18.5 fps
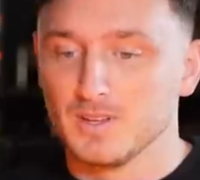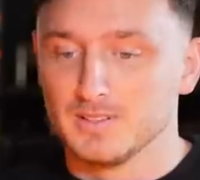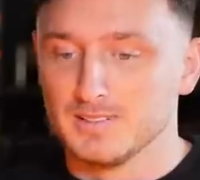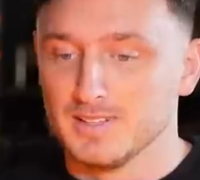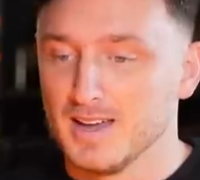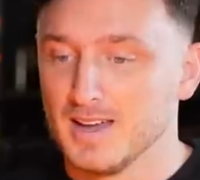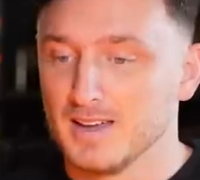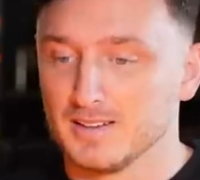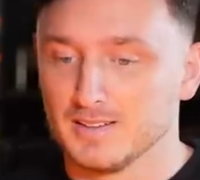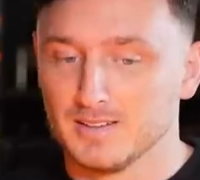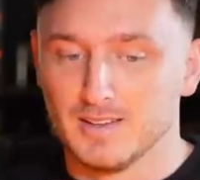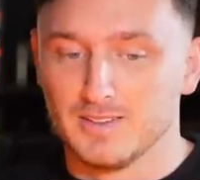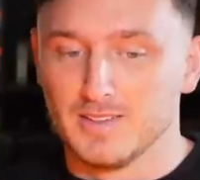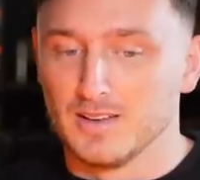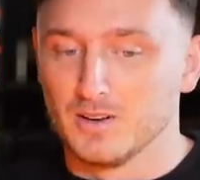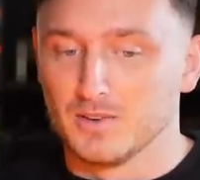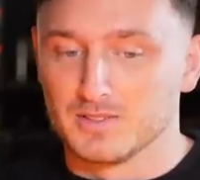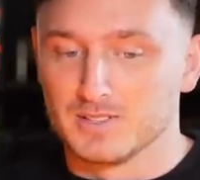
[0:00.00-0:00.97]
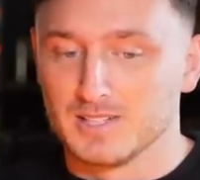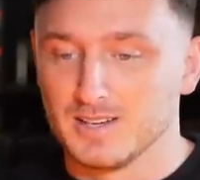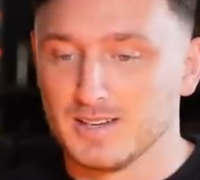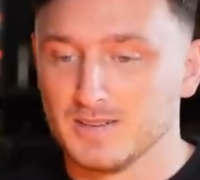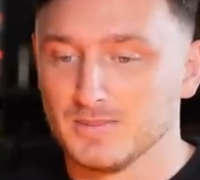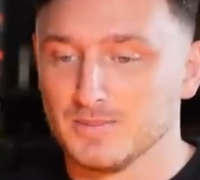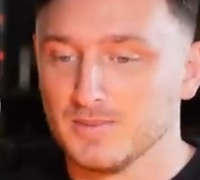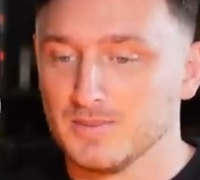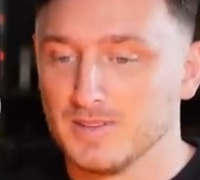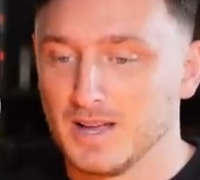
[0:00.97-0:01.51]
yeah, and then
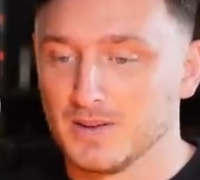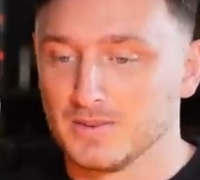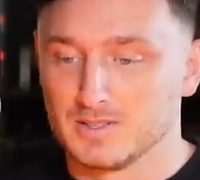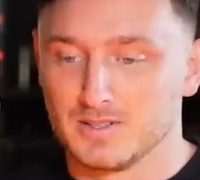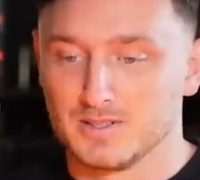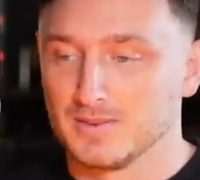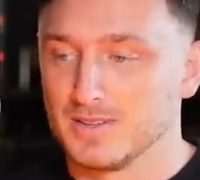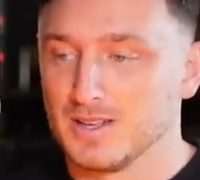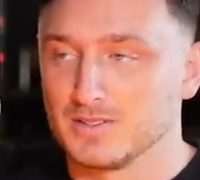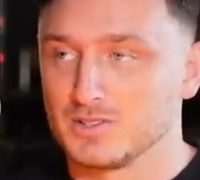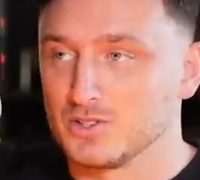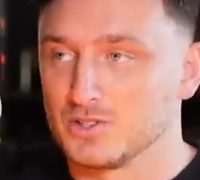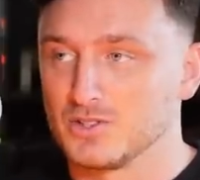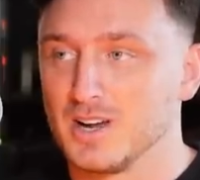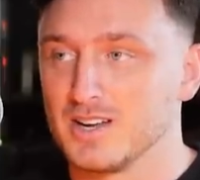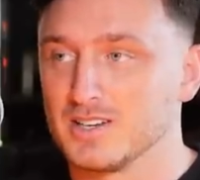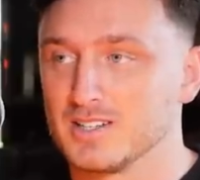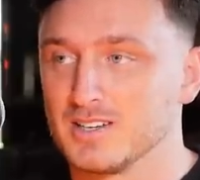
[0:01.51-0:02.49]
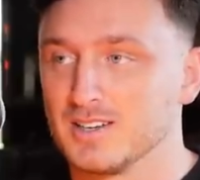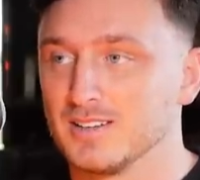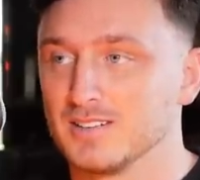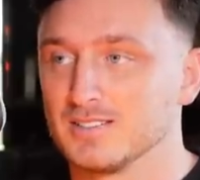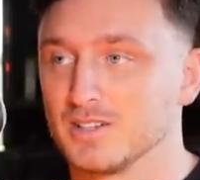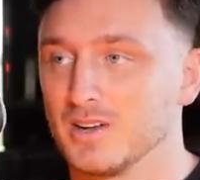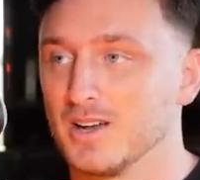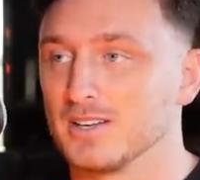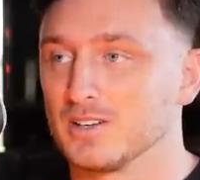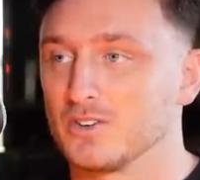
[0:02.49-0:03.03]
obviously that was the that was the strategy.
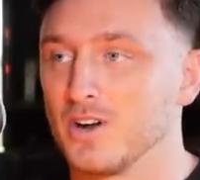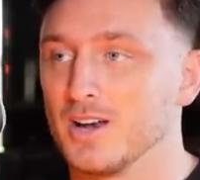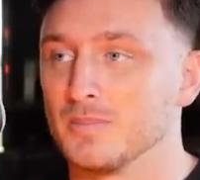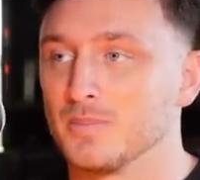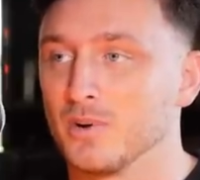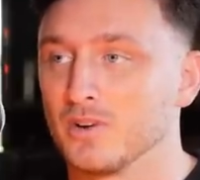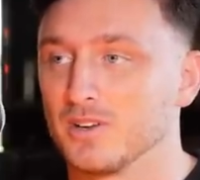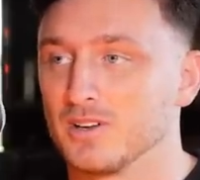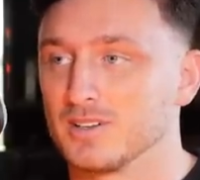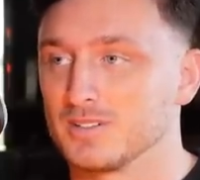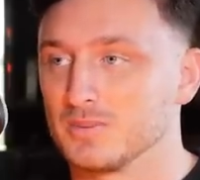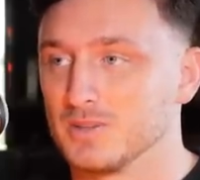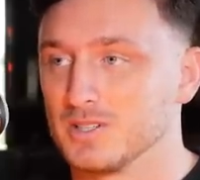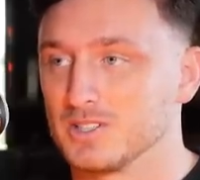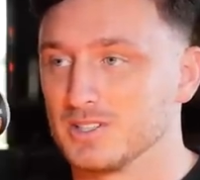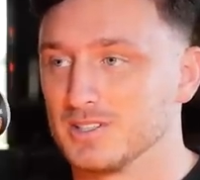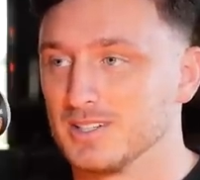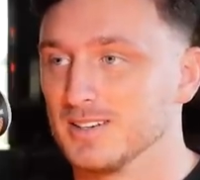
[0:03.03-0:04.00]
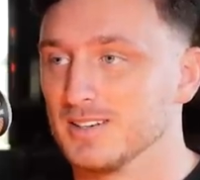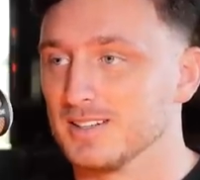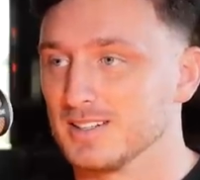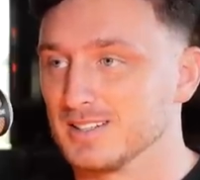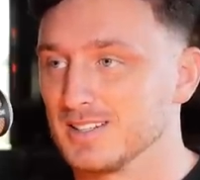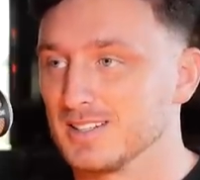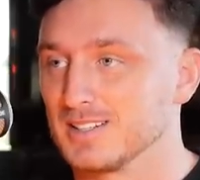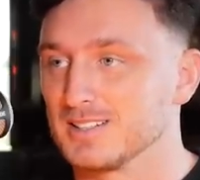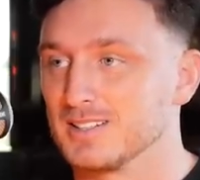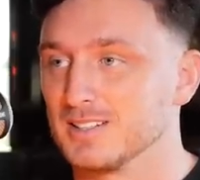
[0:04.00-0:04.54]
So I had a great product which didn't
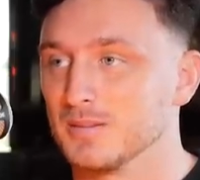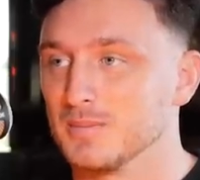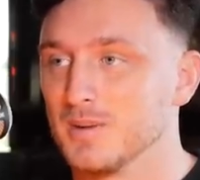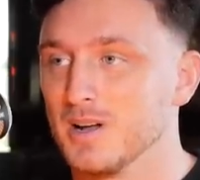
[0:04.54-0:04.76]
exist in the